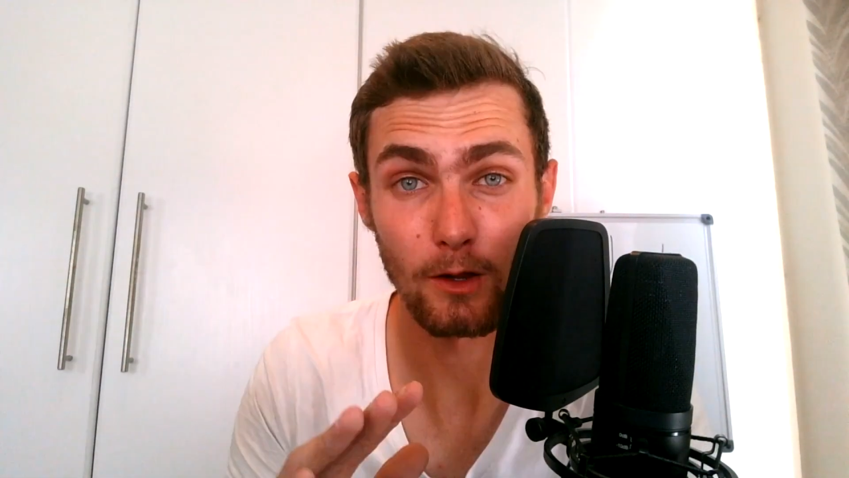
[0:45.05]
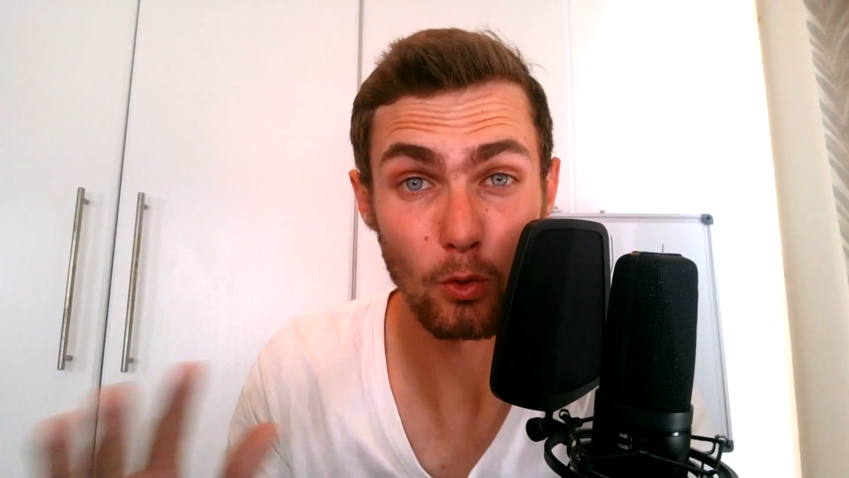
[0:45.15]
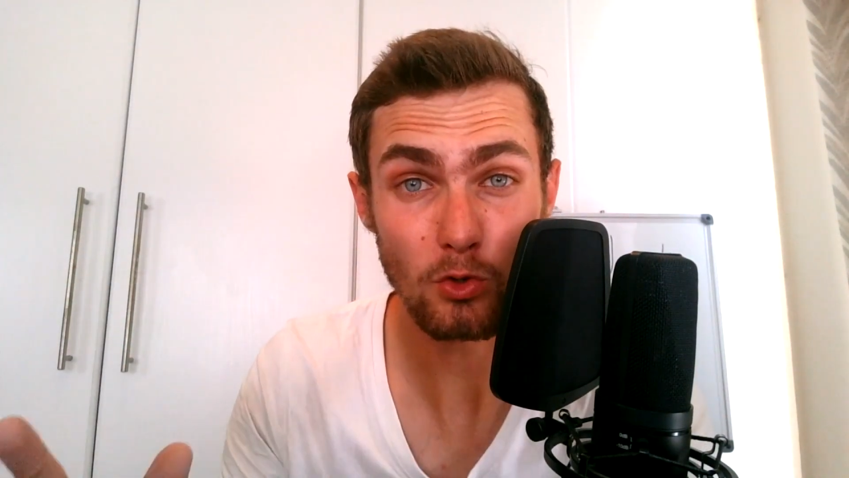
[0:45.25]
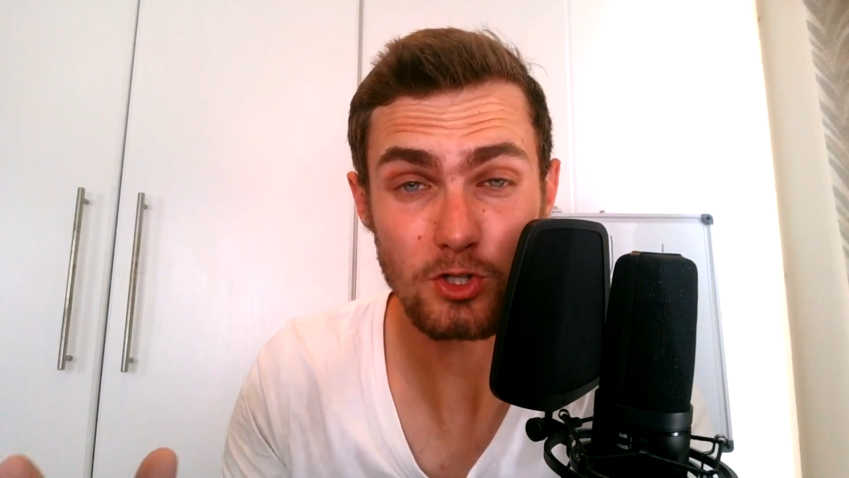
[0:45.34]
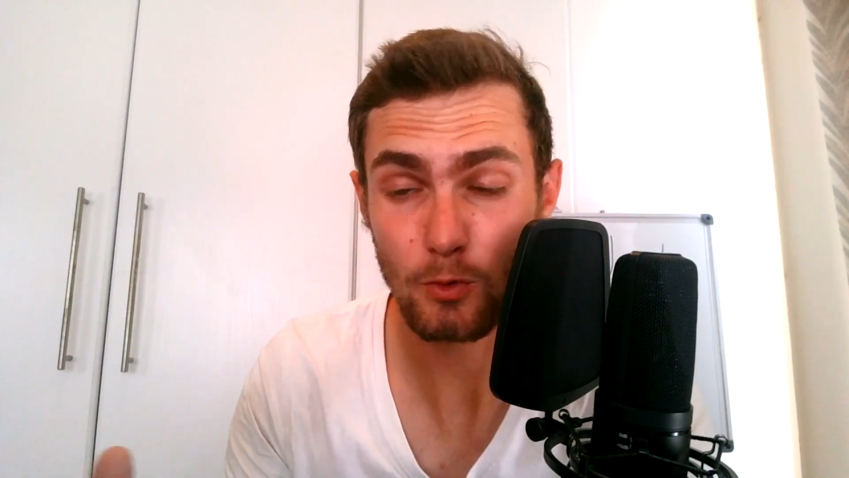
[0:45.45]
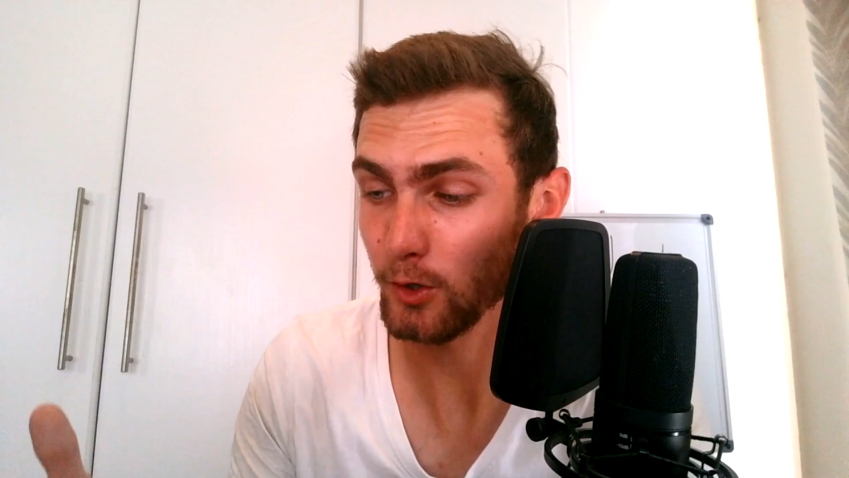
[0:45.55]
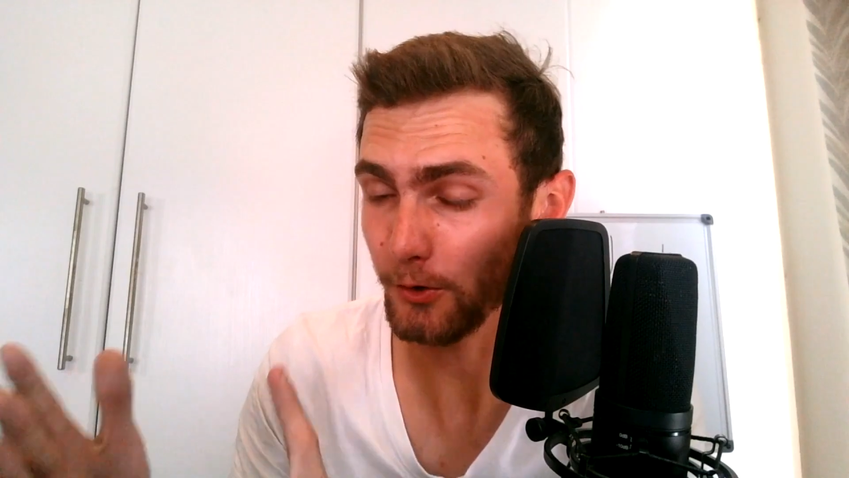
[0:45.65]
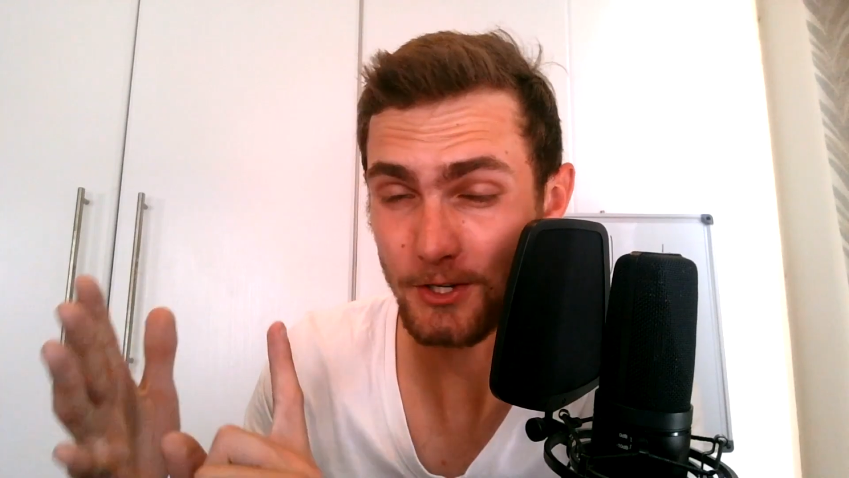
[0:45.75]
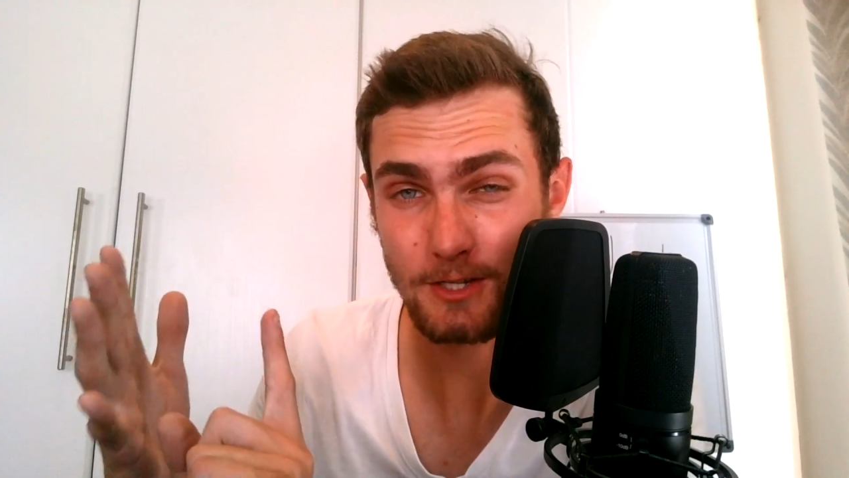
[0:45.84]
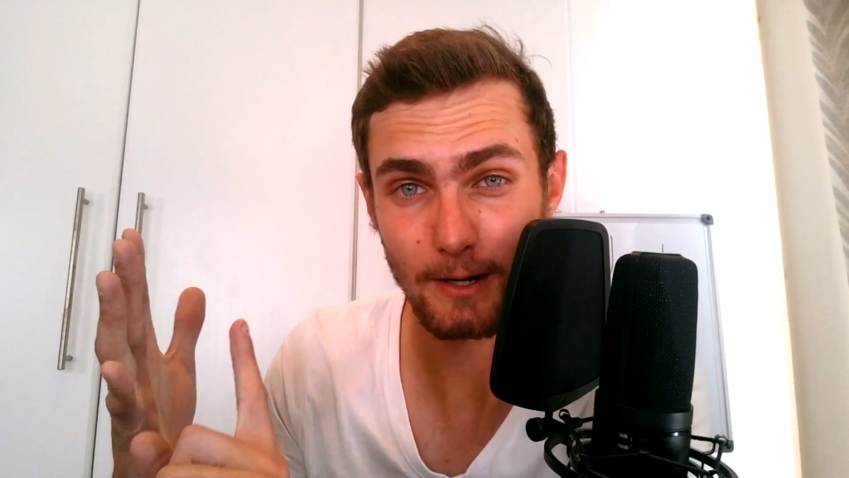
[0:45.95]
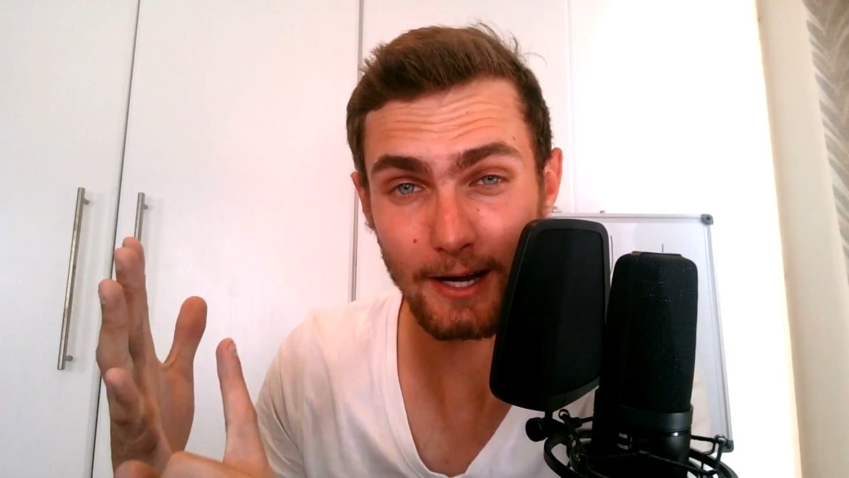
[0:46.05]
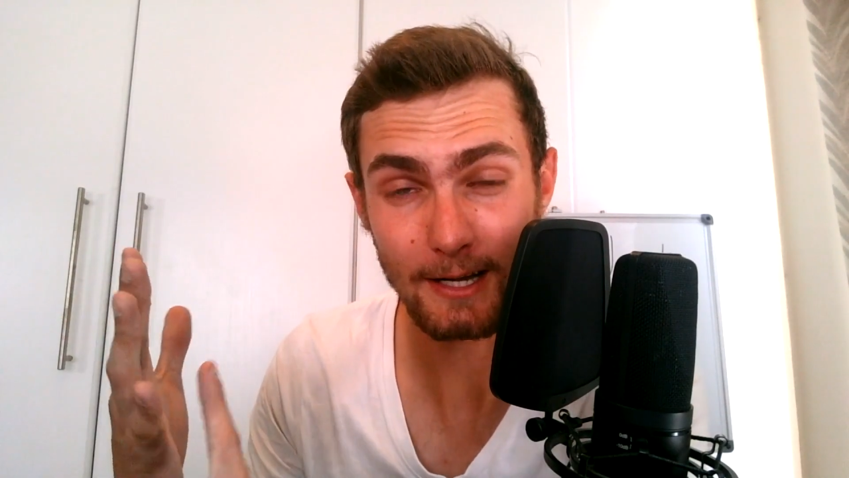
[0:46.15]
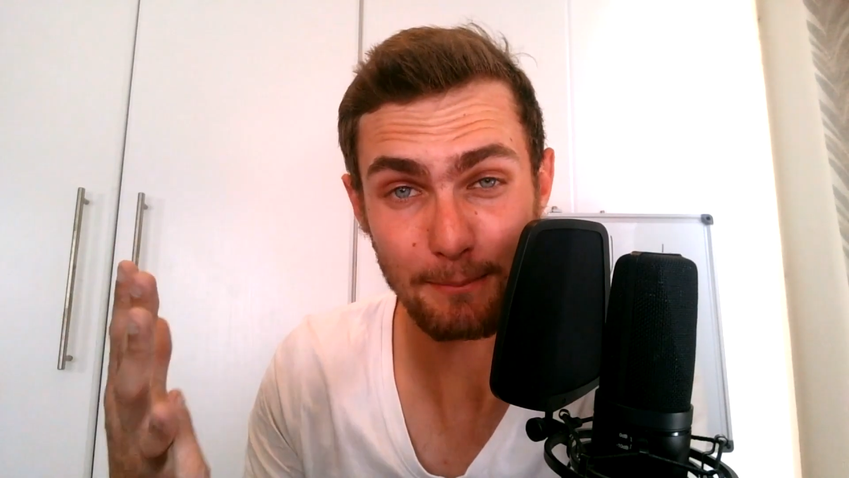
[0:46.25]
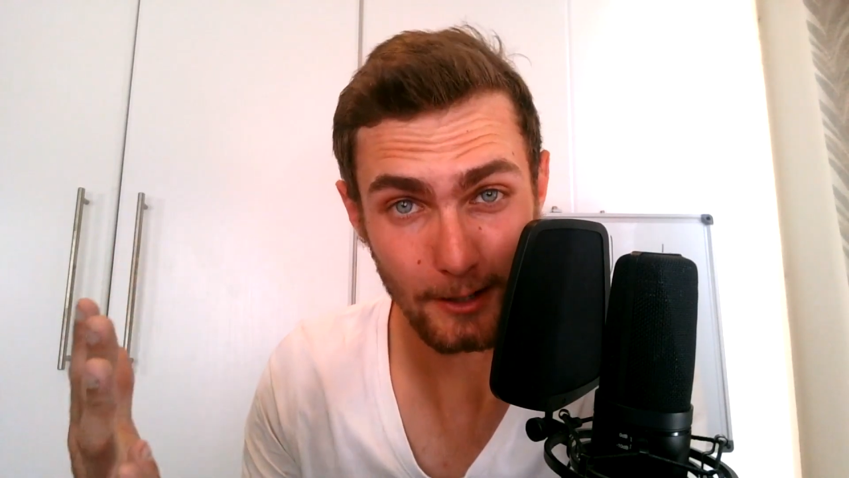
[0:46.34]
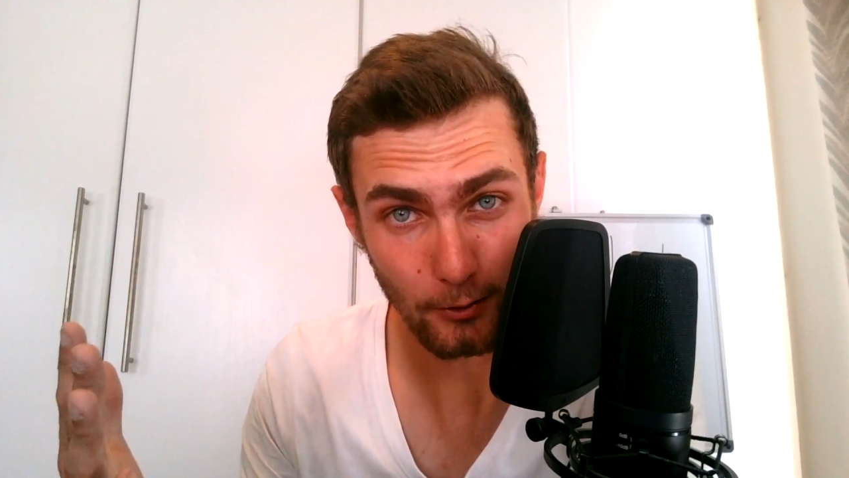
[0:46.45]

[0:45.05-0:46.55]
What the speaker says: And also, we're not going to spend any money on